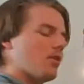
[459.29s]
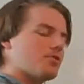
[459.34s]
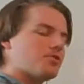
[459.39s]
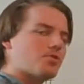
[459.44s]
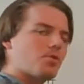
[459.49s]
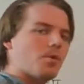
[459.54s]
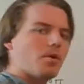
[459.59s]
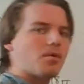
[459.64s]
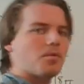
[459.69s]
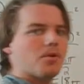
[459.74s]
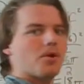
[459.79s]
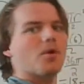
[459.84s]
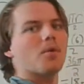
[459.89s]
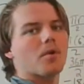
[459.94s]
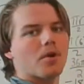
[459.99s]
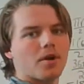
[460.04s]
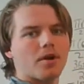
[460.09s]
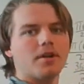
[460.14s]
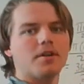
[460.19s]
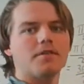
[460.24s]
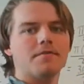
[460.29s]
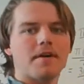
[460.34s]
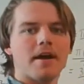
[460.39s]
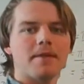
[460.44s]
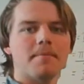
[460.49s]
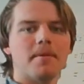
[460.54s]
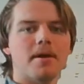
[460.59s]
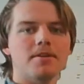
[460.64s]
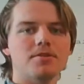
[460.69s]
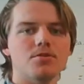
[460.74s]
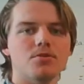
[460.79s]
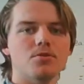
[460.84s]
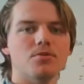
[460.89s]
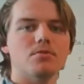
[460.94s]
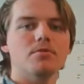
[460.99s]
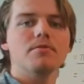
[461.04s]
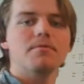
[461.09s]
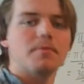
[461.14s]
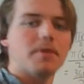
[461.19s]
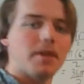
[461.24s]
square. We know we're going to divide by
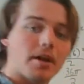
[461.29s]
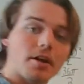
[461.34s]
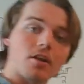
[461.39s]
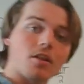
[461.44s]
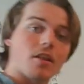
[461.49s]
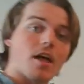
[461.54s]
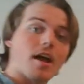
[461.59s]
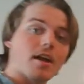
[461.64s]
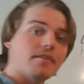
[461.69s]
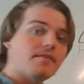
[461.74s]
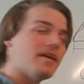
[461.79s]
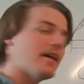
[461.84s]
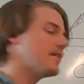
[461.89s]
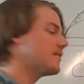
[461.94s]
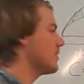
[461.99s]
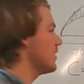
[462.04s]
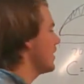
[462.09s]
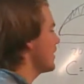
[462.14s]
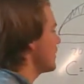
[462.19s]
2. We've done a lot of that today,